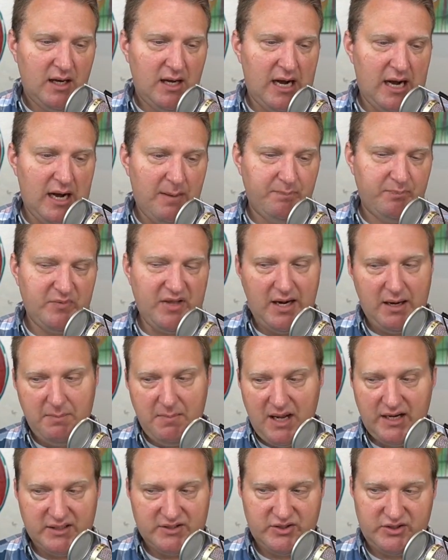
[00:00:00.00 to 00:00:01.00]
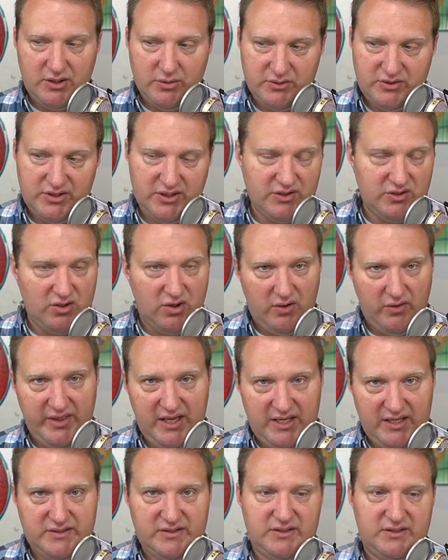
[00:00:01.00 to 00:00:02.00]
Um, and I made excuses and all
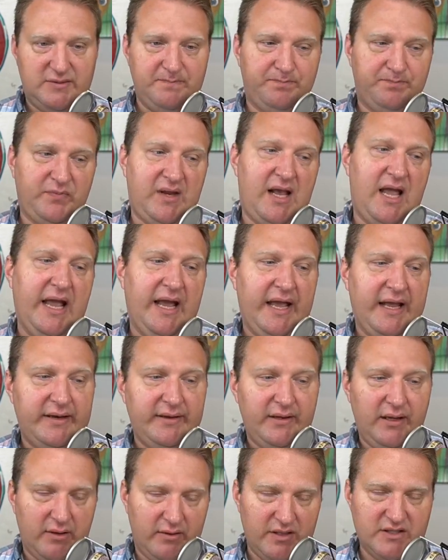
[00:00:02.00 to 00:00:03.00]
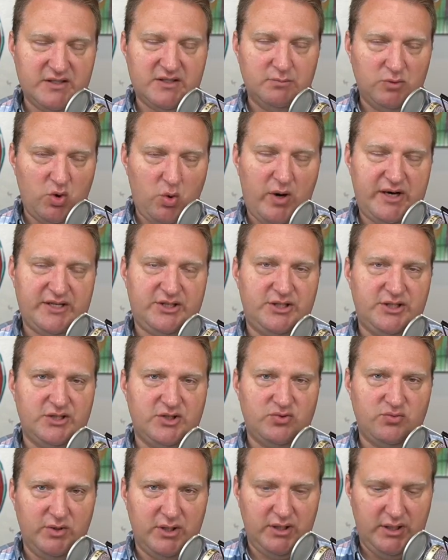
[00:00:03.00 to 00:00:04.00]
this and you know then some
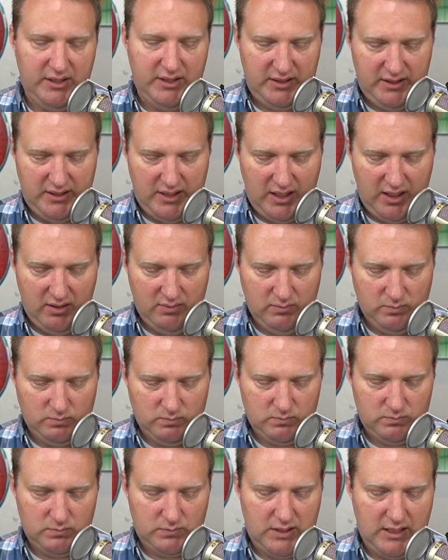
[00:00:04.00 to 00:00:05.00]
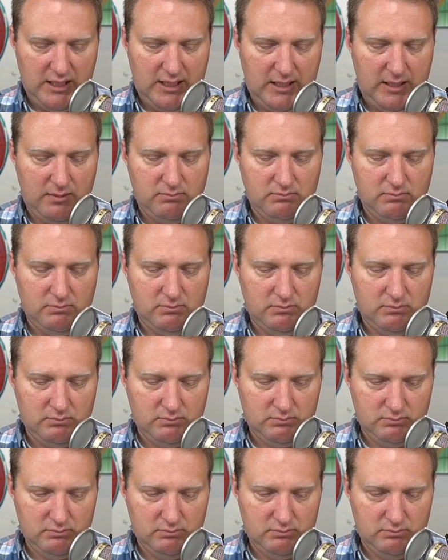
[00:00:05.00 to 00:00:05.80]
questions really you know um,